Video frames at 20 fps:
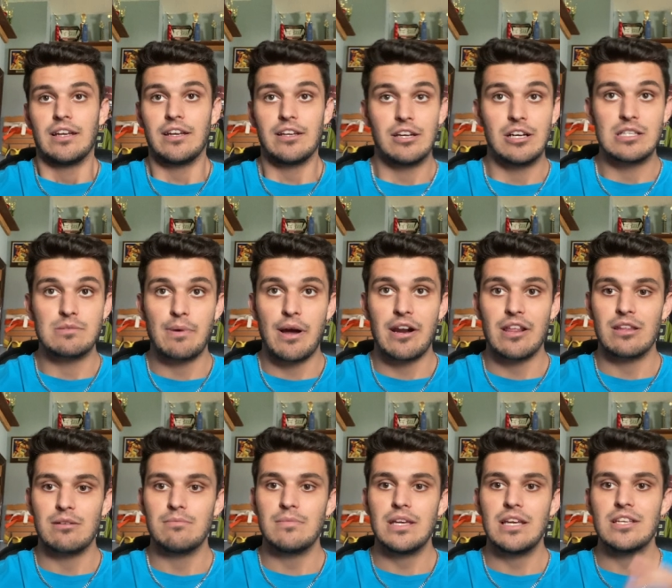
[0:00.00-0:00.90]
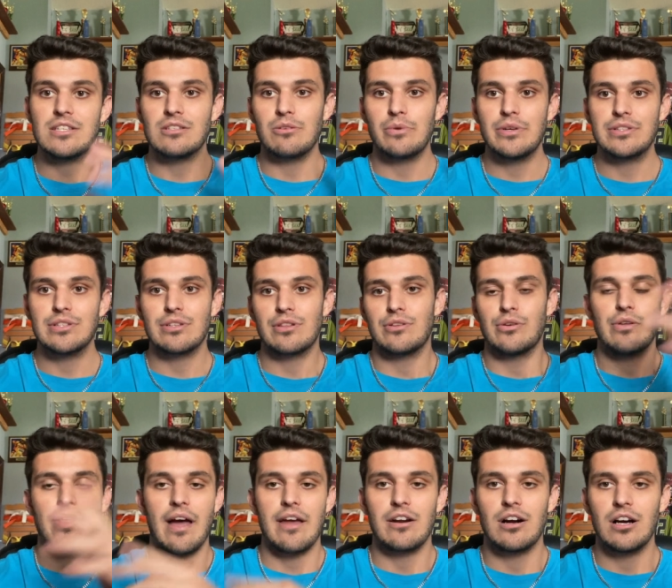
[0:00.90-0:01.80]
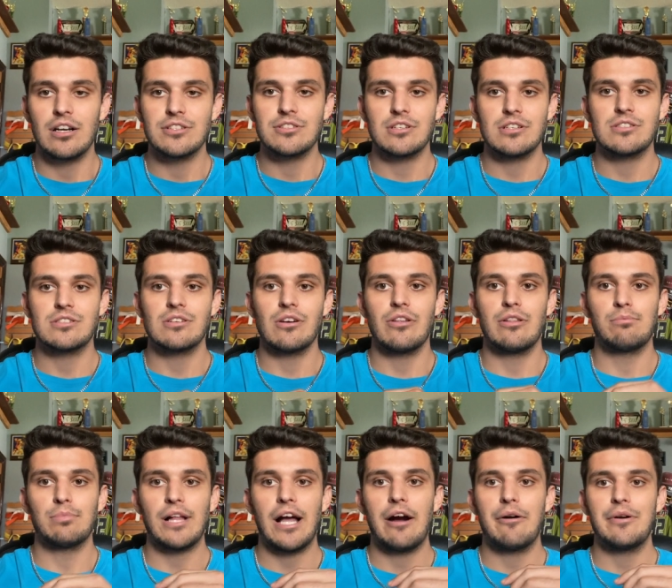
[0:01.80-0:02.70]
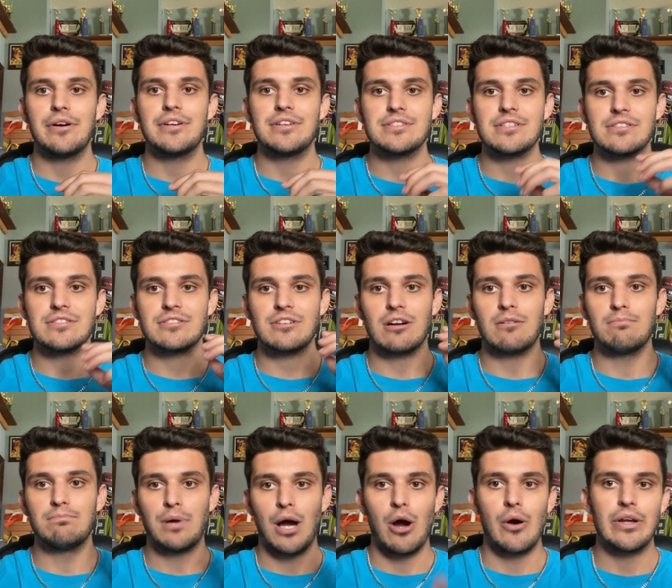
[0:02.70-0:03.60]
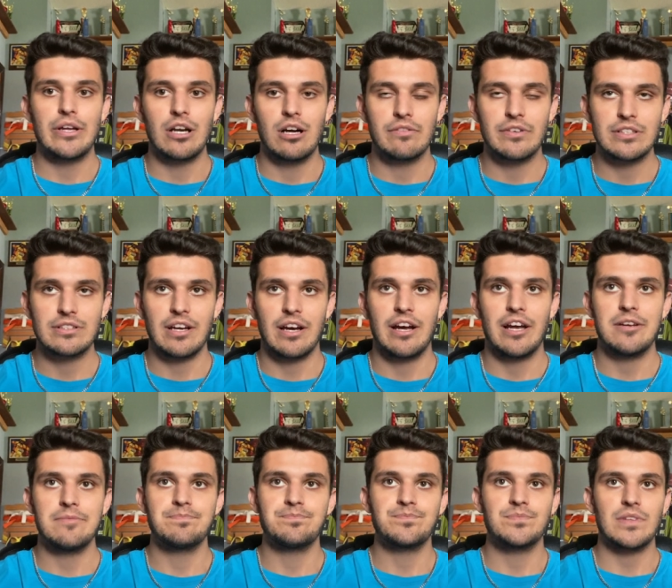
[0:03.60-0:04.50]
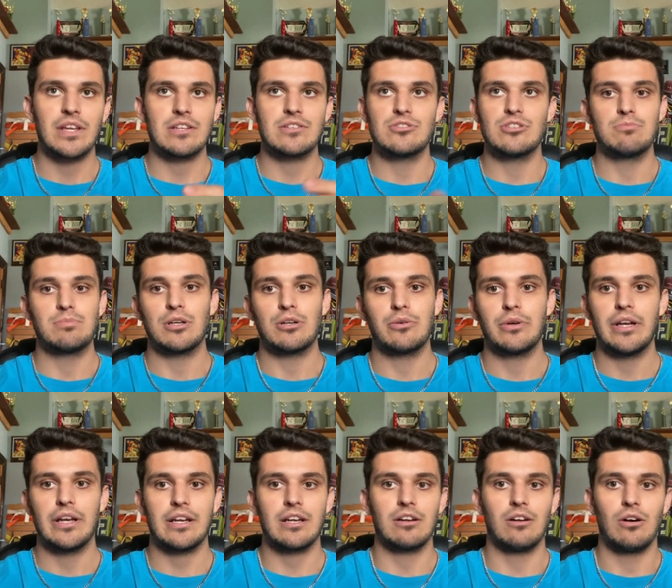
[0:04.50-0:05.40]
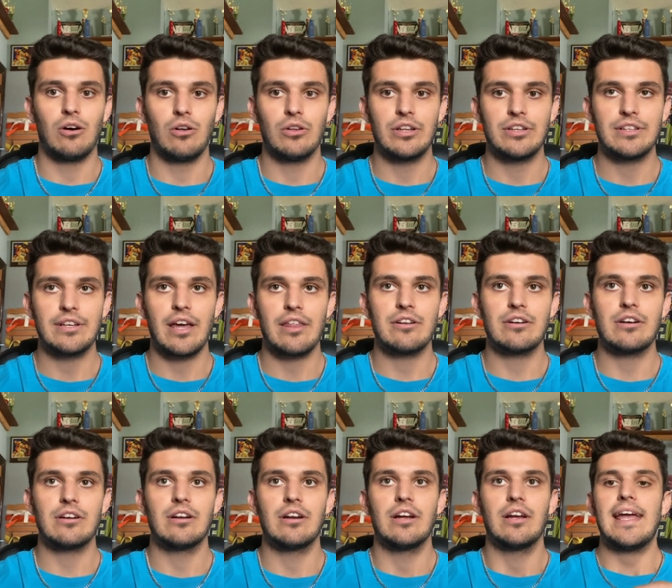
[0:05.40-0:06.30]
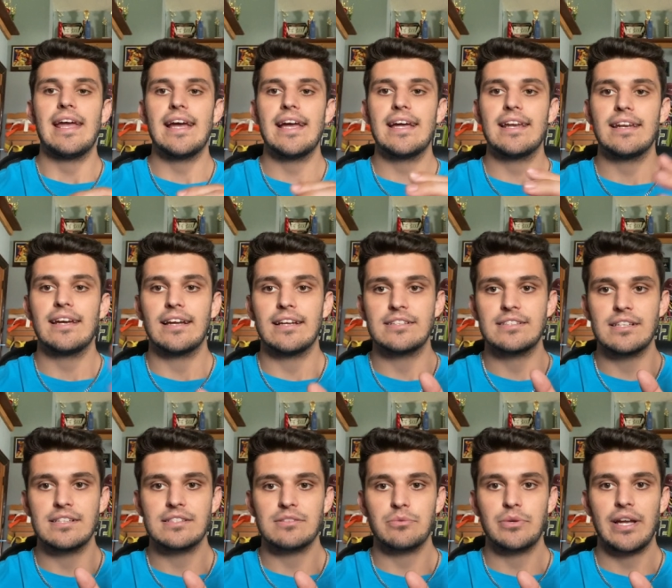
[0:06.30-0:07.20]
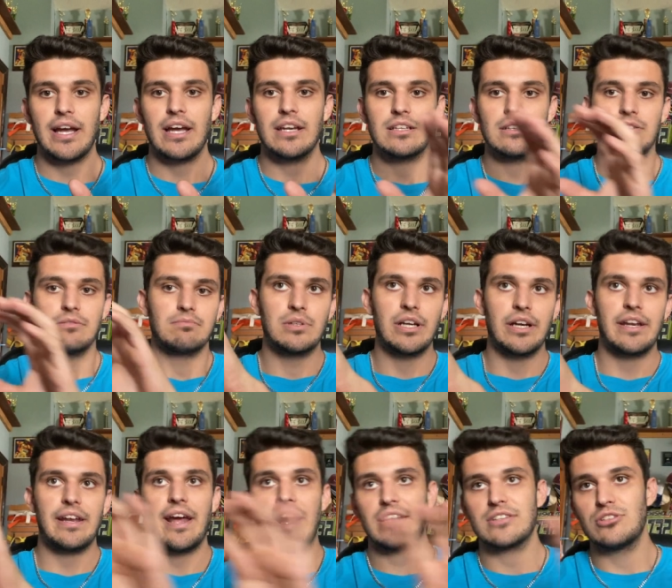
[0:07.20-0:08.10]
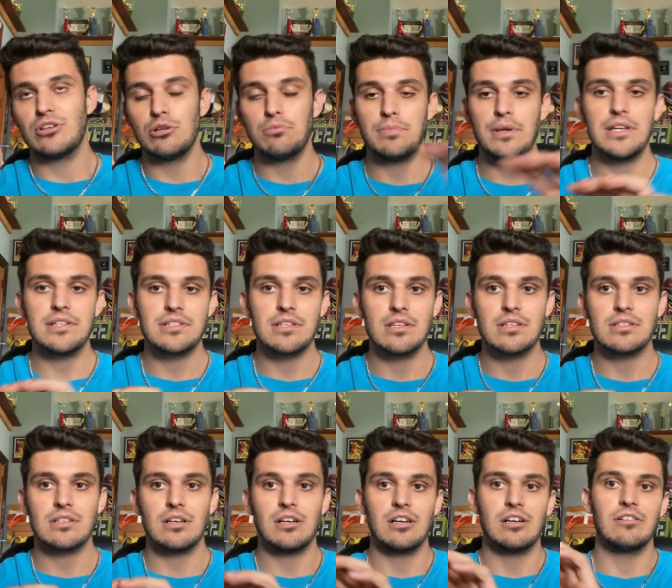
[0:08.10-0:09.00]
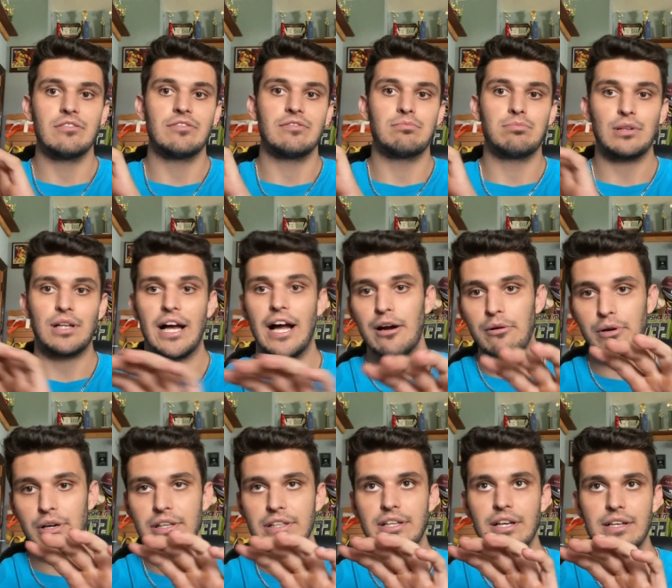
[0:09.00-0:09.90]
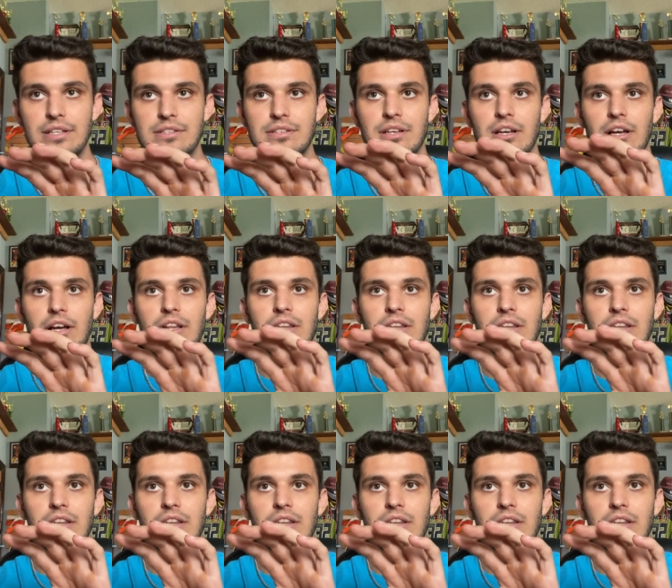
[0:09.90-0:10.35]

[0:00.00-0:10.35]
he knows better than me. So we just threw that on just so the plywood doesn't start bowing over time, like super quick, it'll hold it together. And since we had to connect two pieces of plywood, cause